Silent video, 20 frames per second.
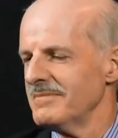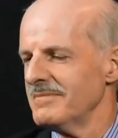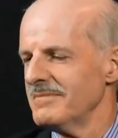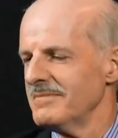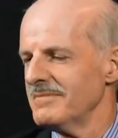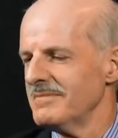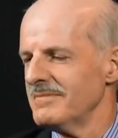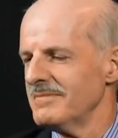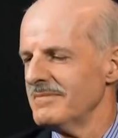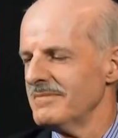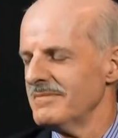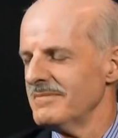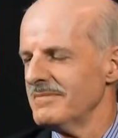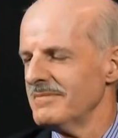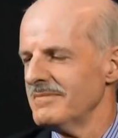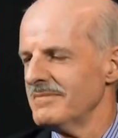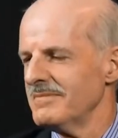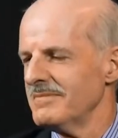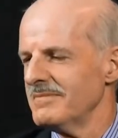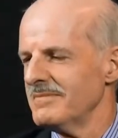
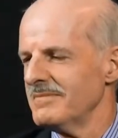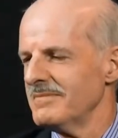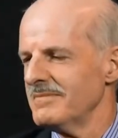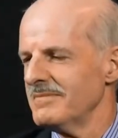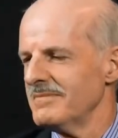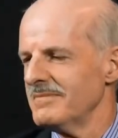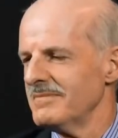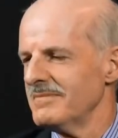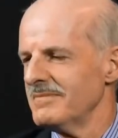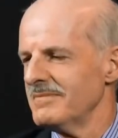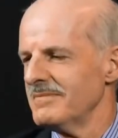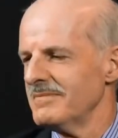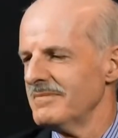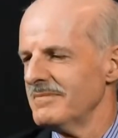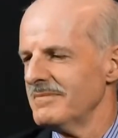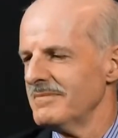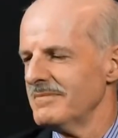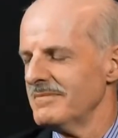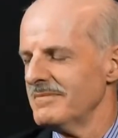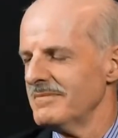
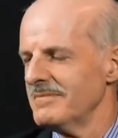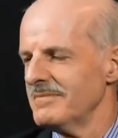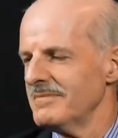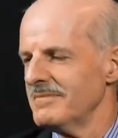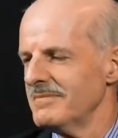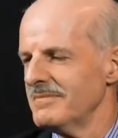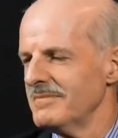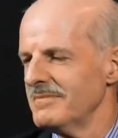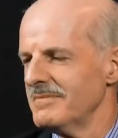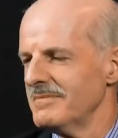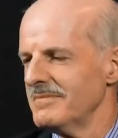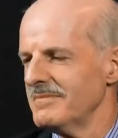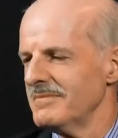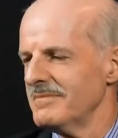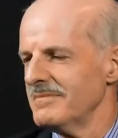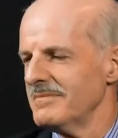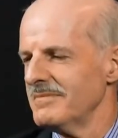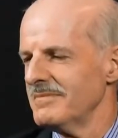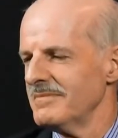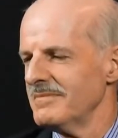
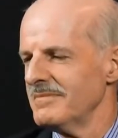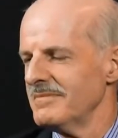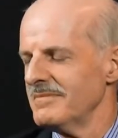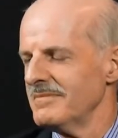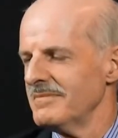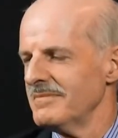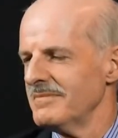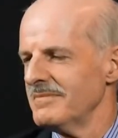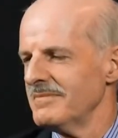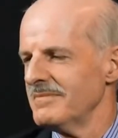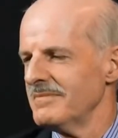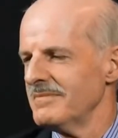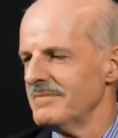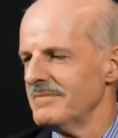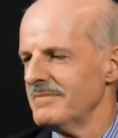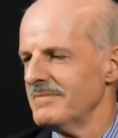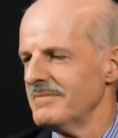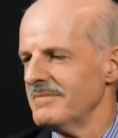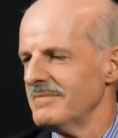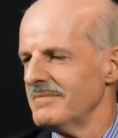
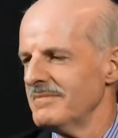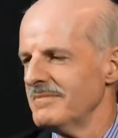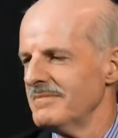[no speech]